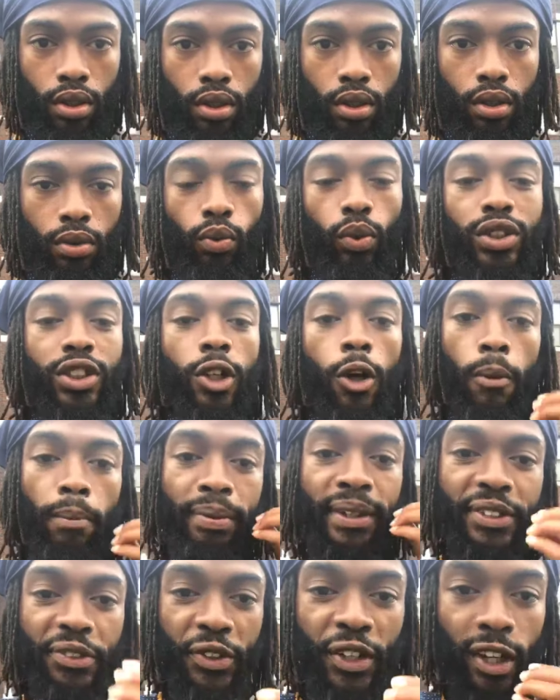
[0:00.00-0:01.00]
What's going to be
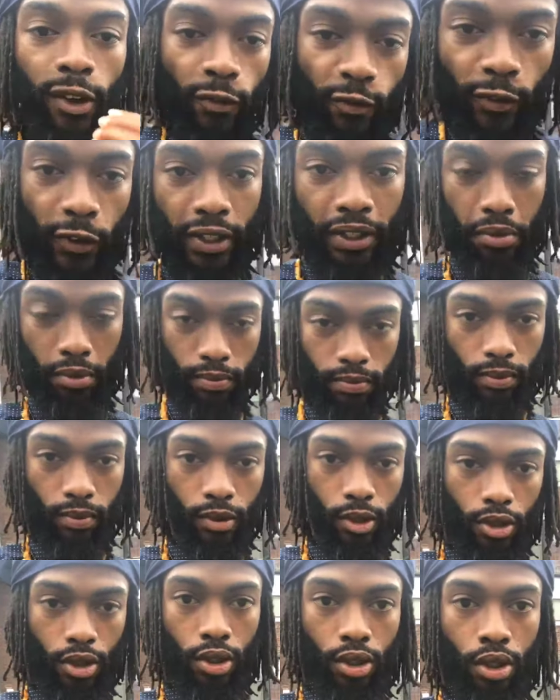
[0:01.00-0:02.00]
different
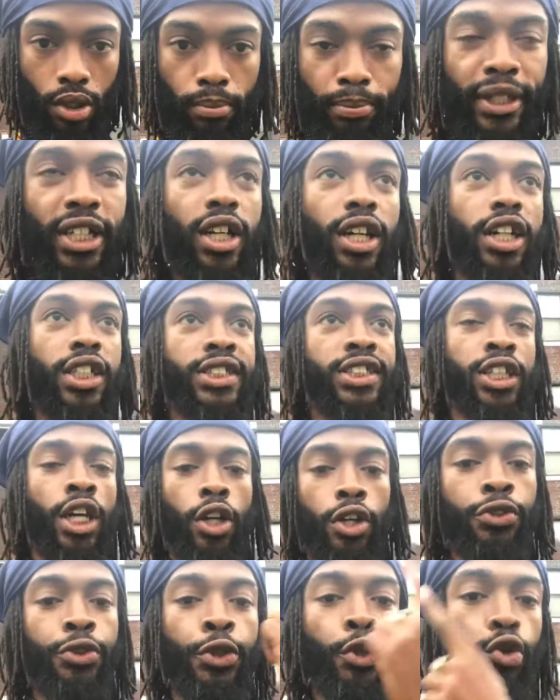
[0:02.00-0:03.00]
because
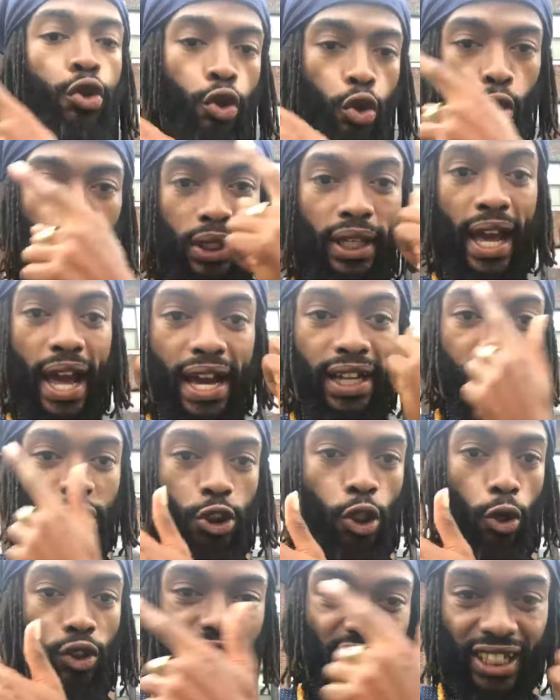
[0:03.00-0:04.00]
you utilize
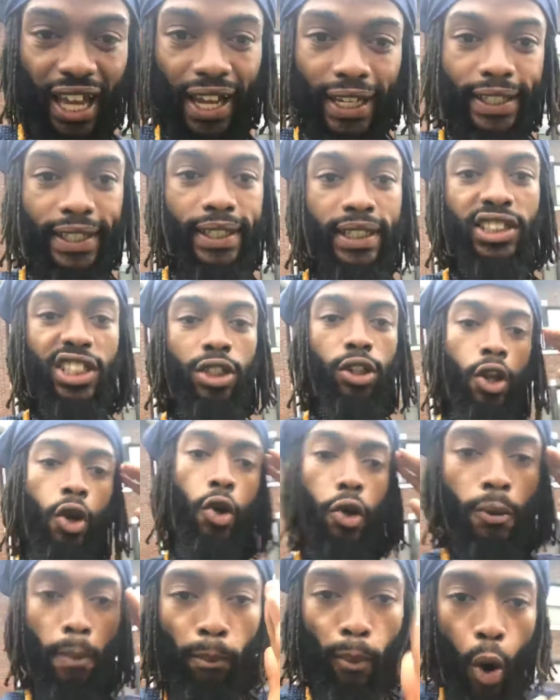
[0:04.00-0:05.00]
your psyche to
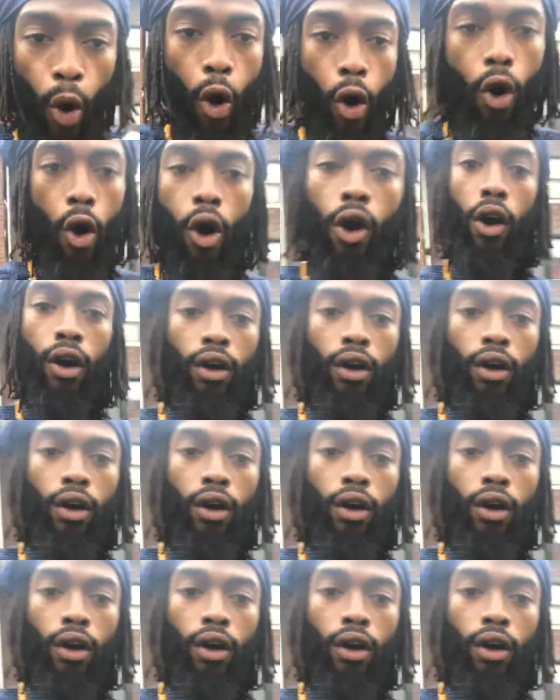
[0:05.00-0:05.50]
learn more?